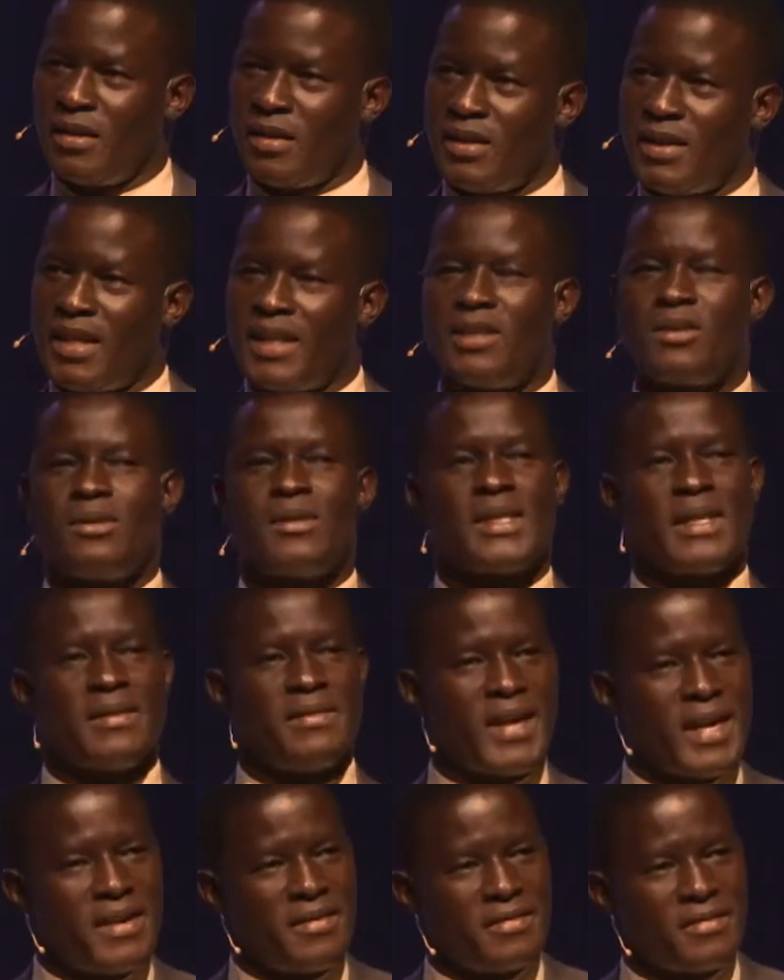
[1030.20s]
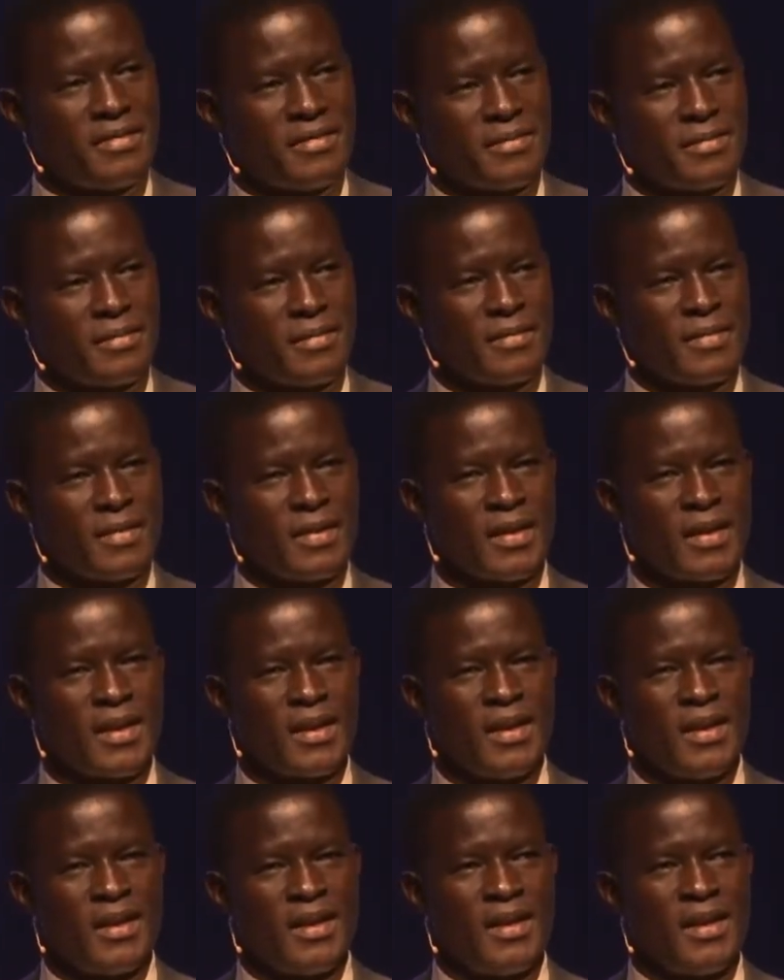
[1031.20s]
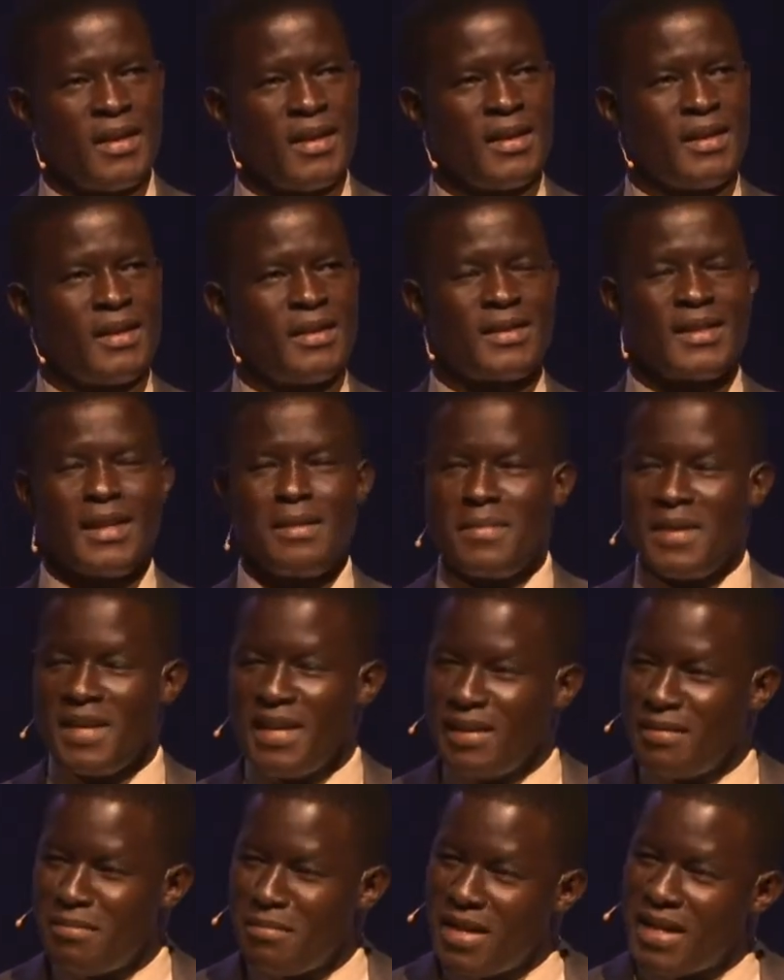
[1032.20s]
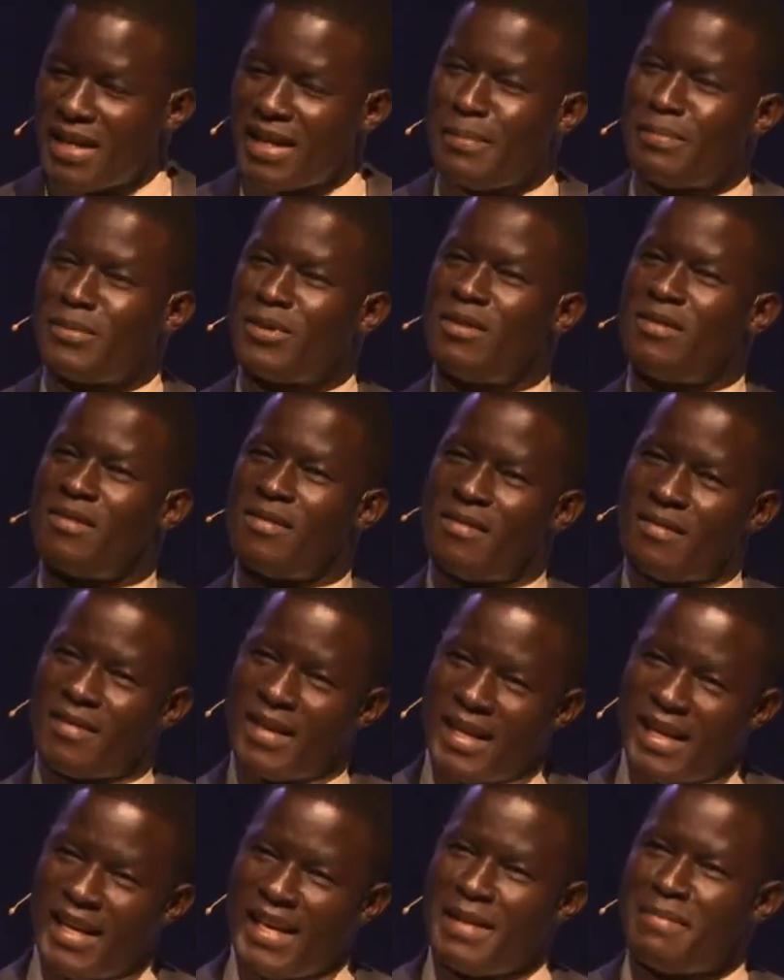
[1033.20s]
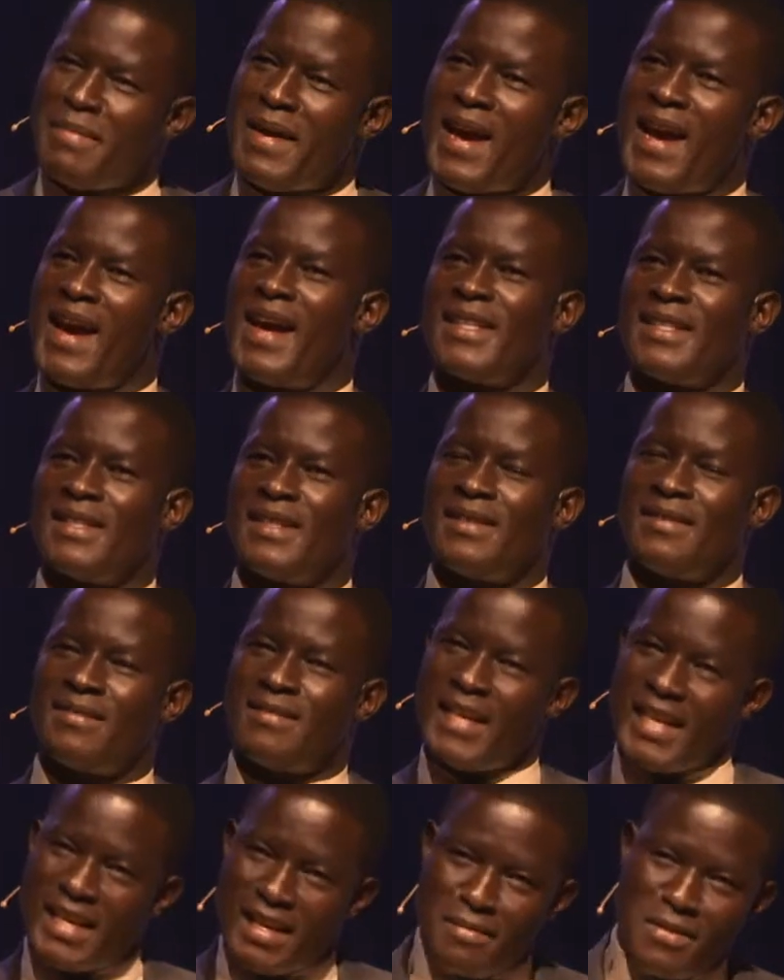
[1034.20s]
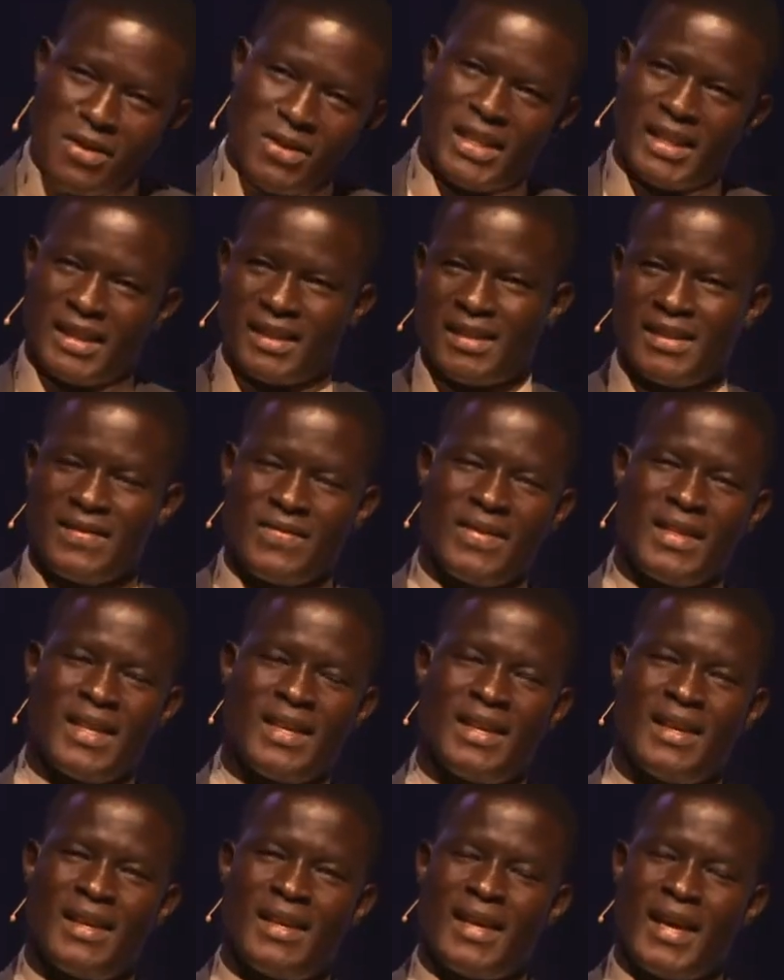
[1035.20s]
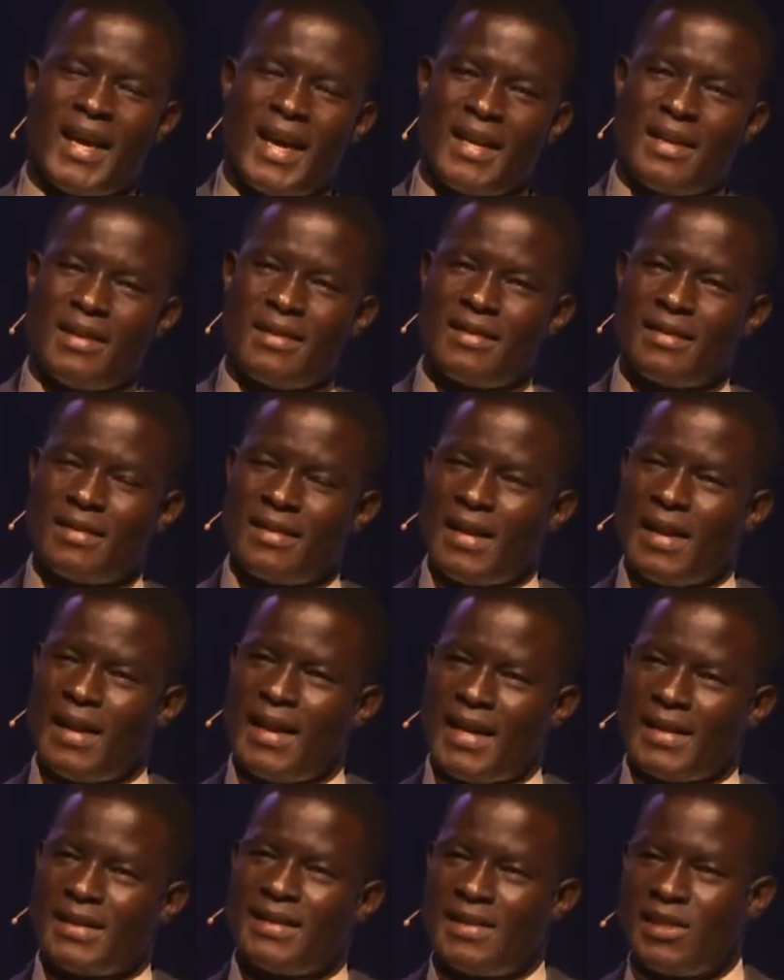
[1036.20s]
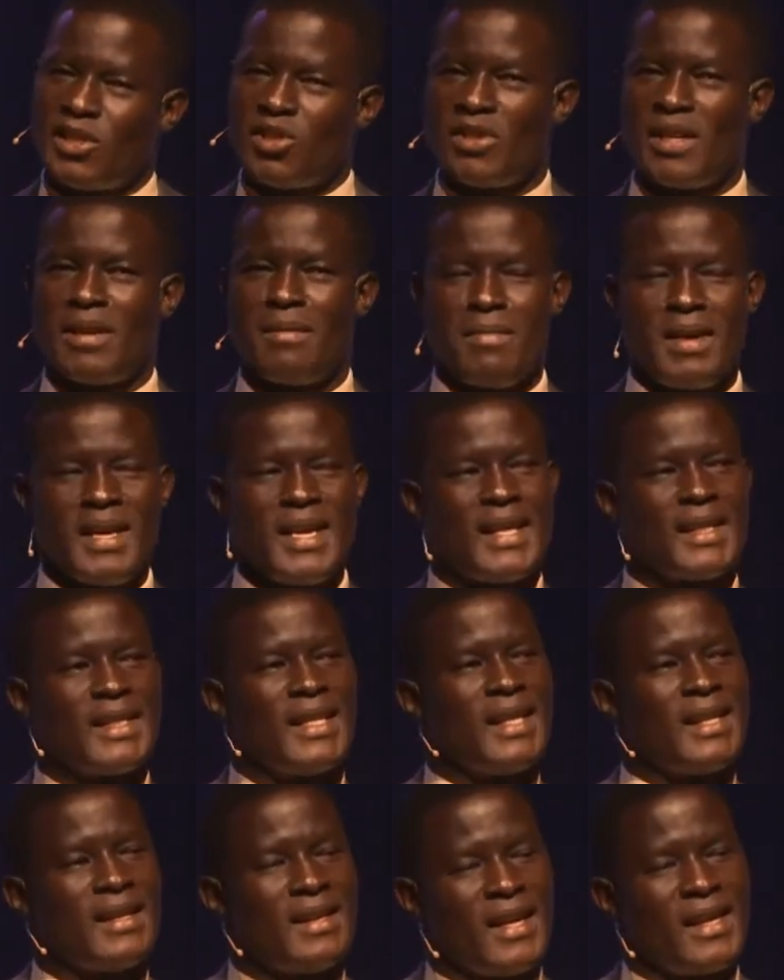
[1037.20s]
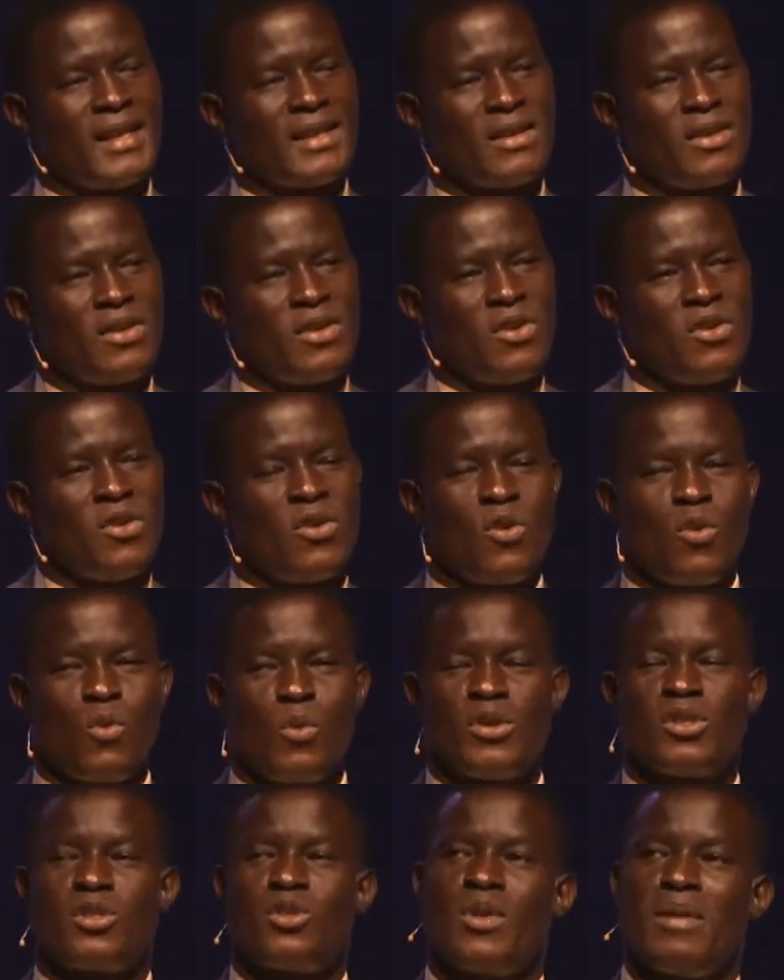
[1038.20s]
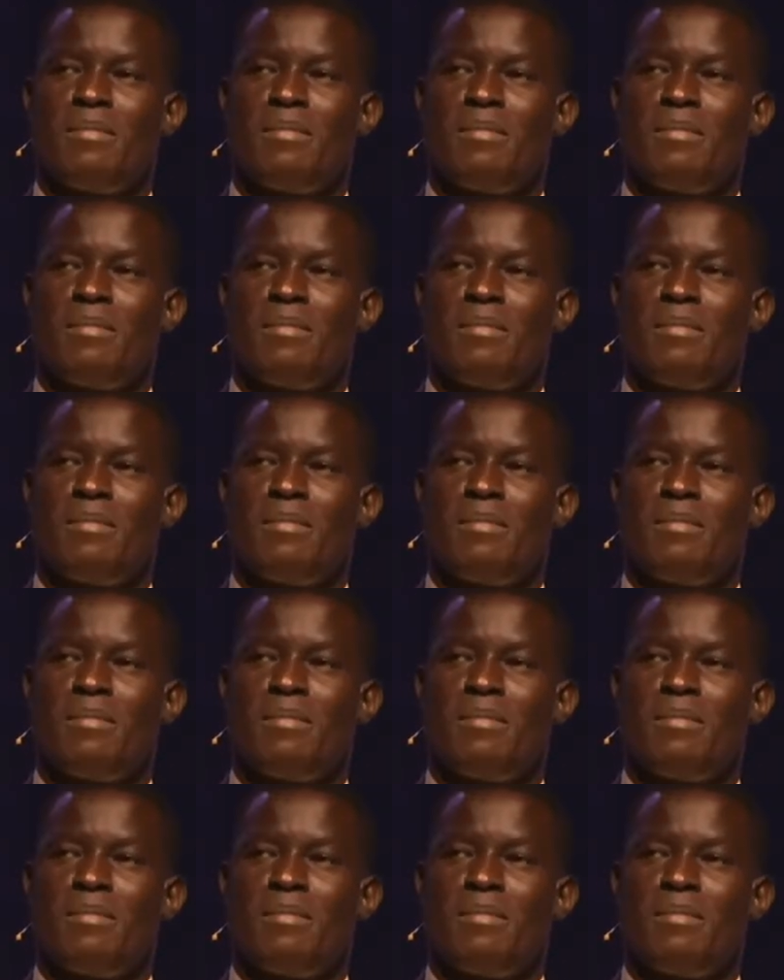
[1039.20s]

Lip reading: just to survive. Something in me kept on ringing in my heart. Think about it. And the last decision I made at that night was to